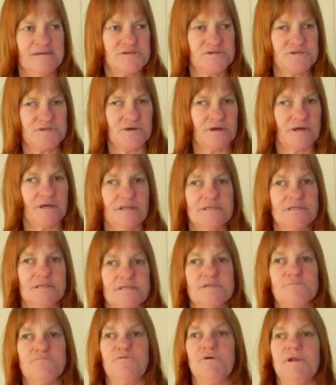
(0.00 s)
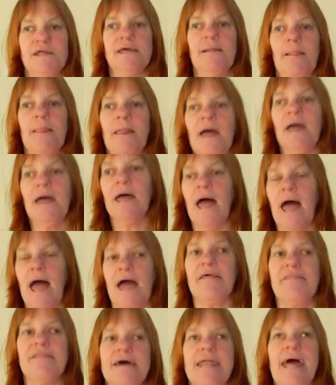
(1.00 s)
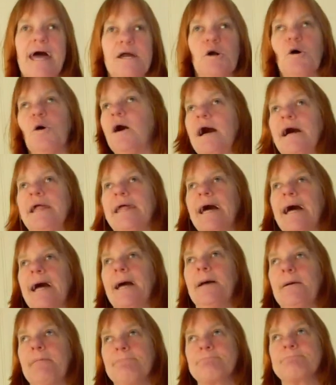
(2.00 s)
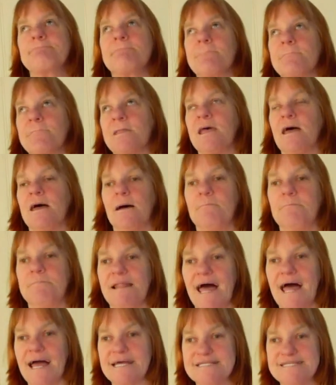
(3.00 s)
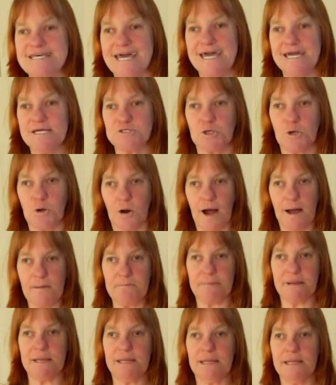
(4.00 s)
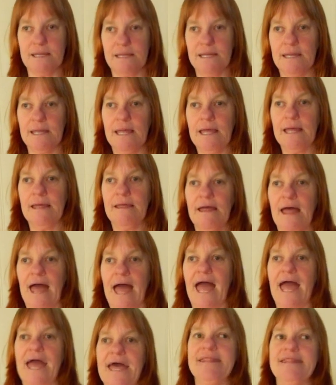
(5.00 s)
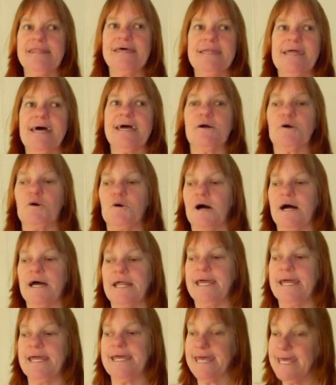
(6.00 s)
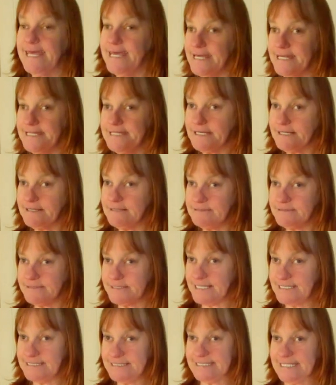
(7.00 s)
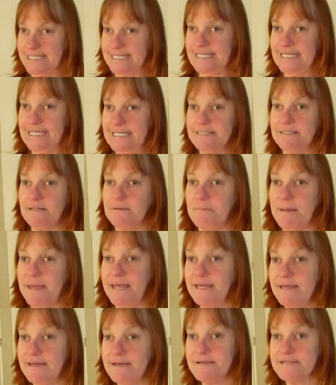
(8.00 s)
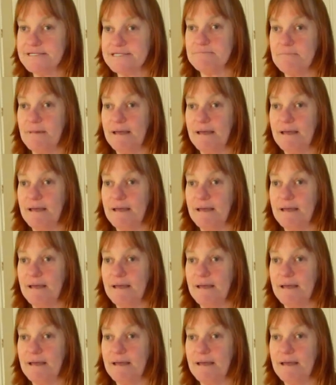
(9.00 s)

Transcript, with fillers: really so nice. It's pretty. And then I got um, a black tank top. Yeah. And then I got a candle, nice candle pierce.